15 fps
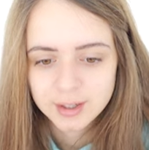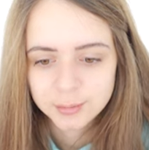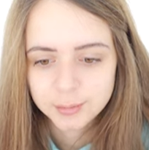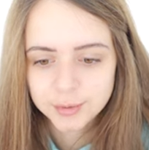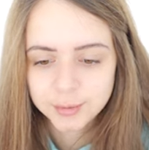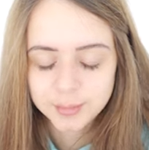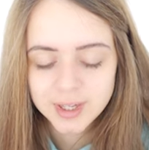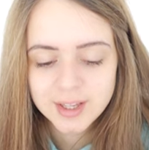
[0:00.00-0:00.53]

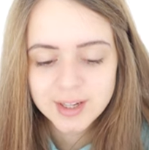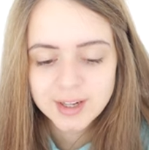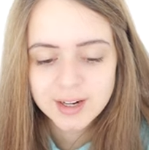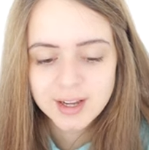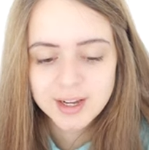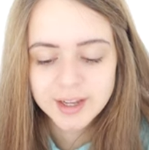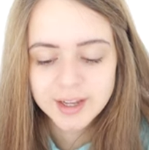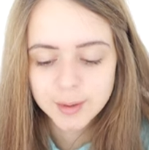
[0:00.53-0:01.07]
for me, that
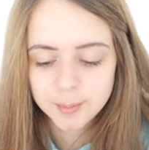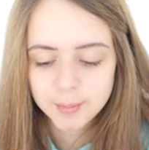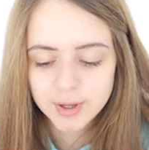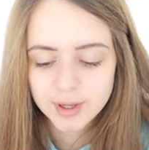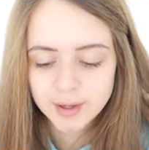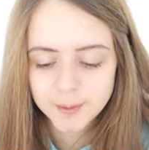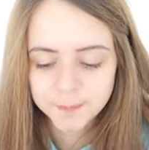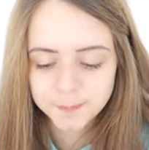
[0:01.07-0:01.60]
I am
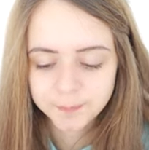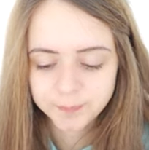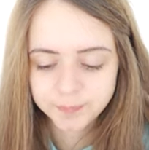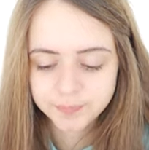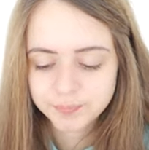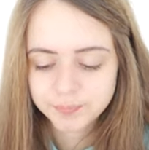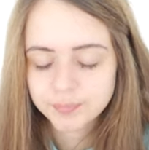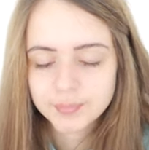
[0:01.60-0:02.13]

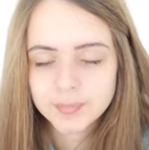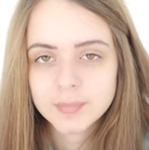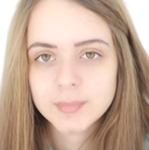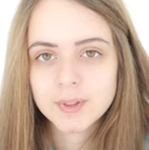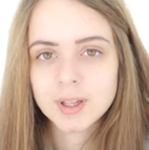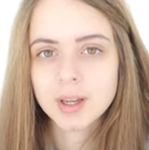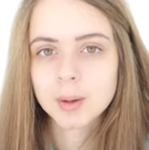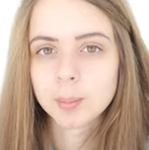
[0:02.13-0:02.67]

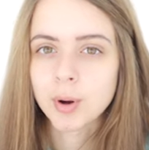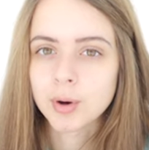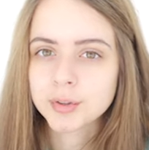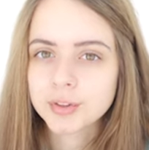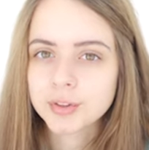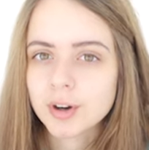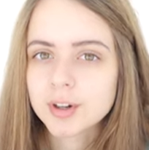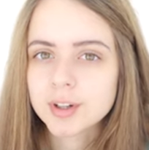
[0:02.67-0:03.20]
a
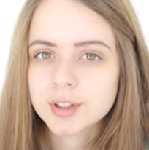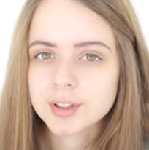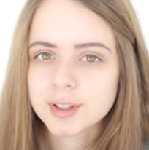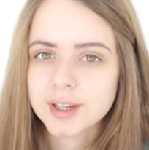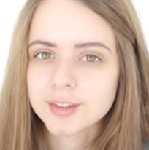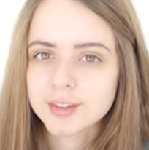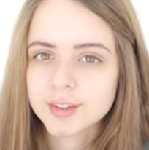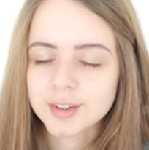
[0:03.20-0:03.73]
postcard
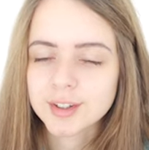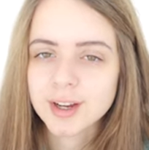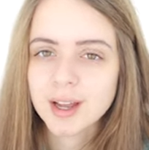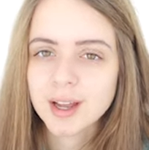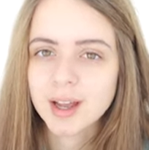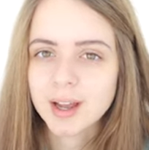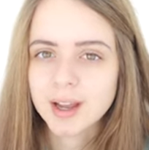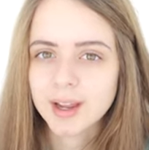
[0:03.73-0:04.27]
collector,
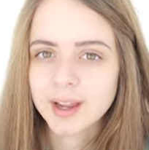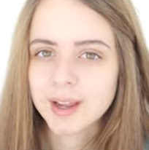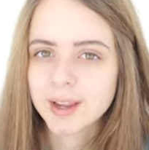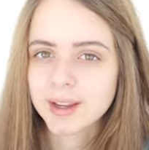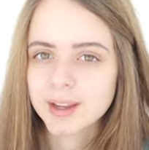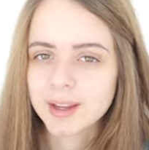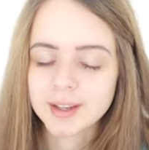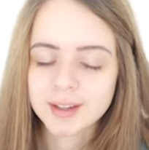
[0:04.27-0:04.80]

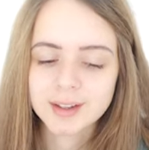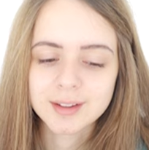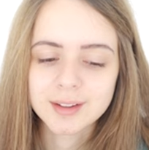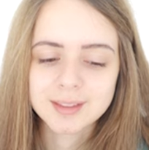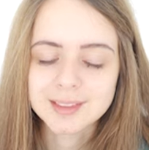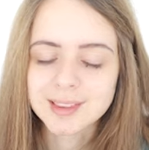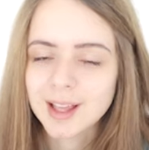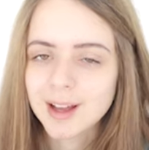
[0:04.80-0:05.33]
I
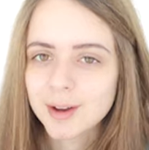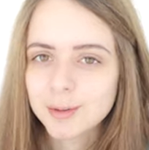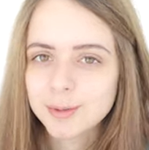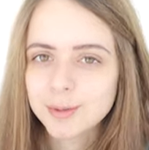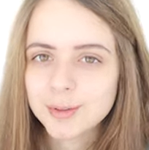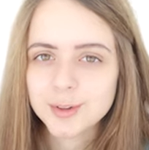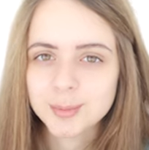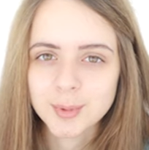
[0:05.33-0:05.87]
love
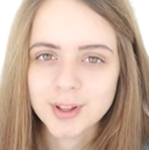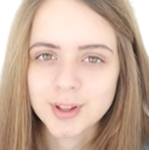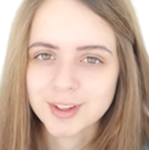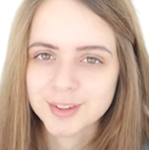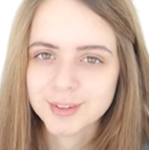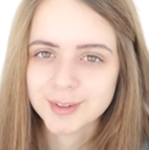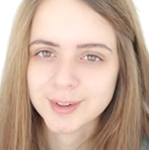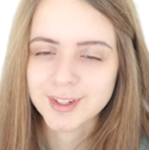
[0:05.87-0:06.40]
small
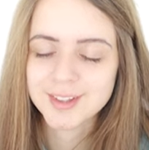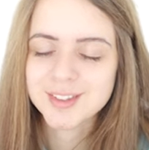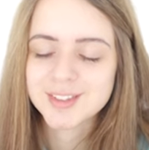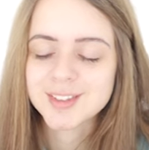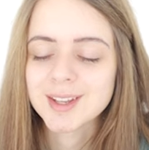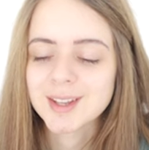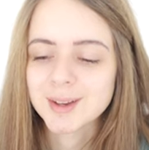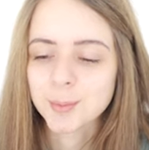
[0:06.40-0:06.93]
countries.
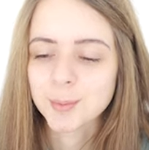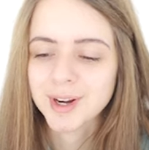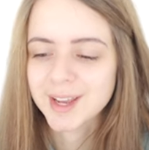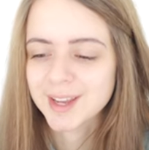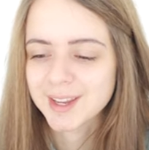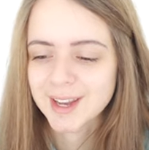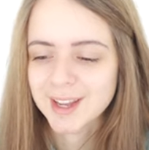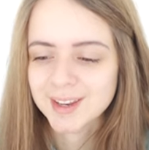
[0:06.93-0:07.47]
When
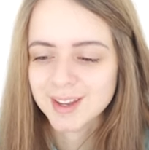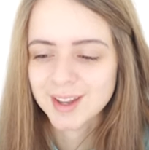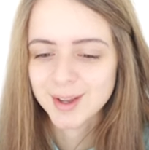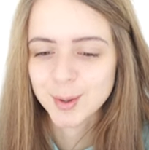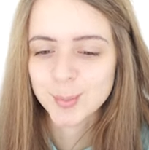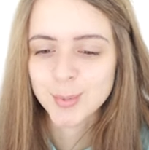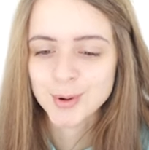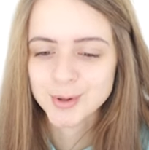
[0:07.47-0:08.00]
I get
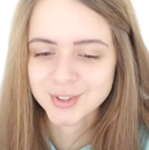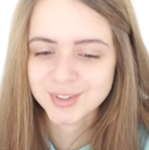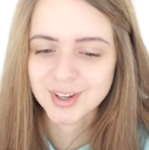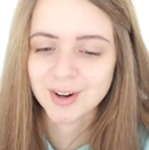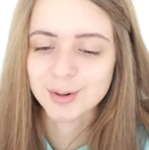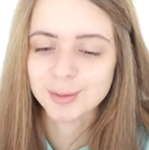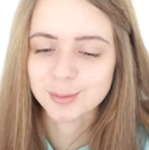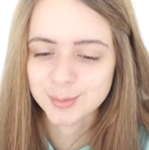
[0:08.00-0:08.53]
a
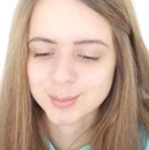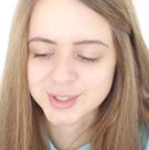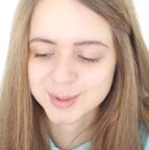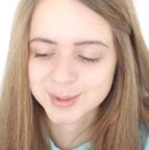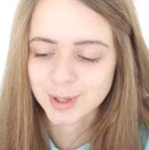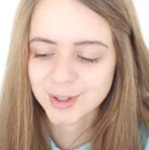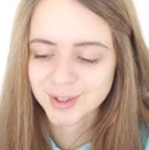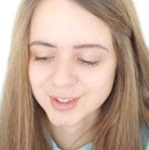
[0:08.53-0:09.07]
postcard from a
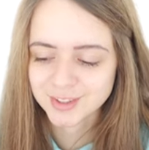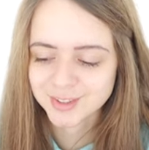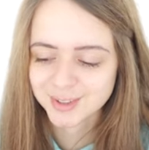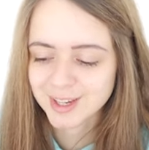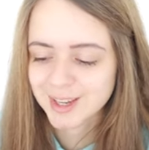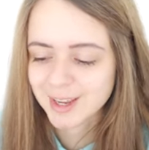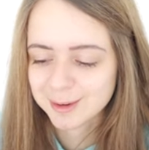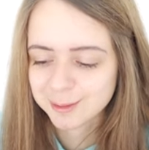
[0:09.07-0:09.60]
small
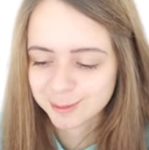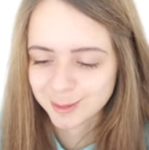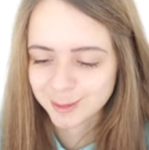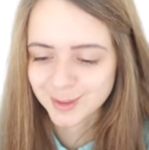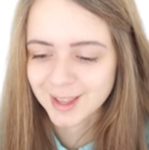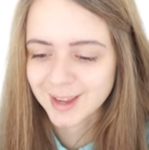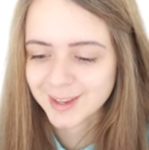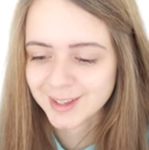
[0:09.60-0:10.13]
country, I feel
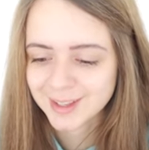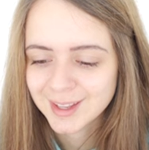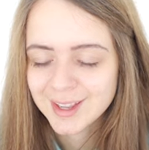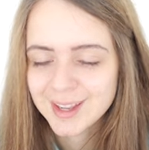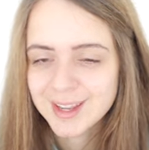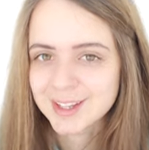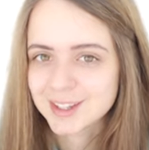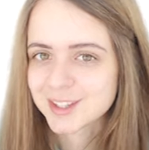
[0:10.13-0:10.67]
like
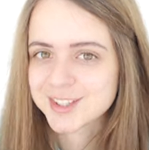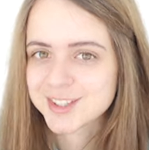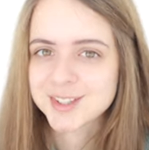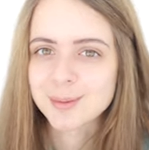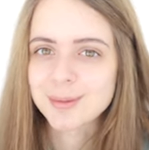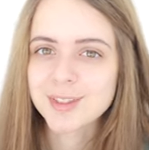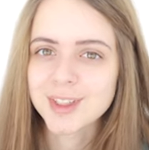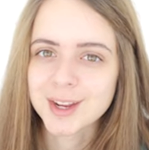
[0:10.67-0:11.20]
it is
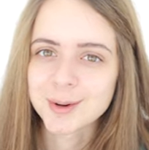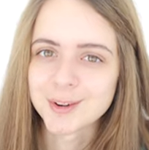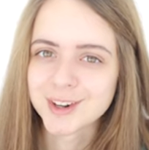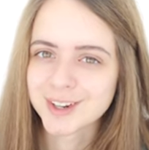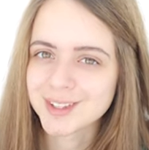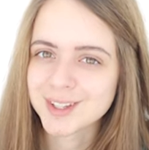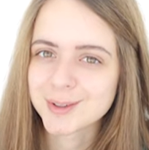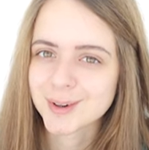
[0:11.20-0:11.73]
something
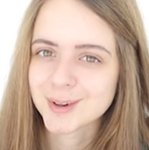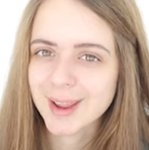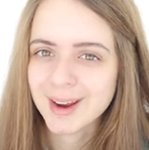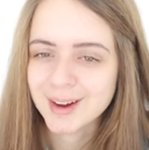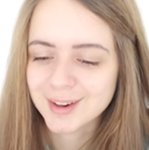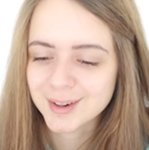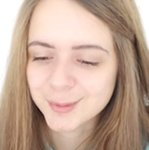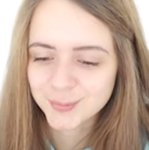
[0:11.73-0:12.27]
really
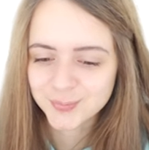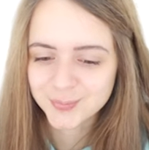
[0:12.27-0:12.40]
rare.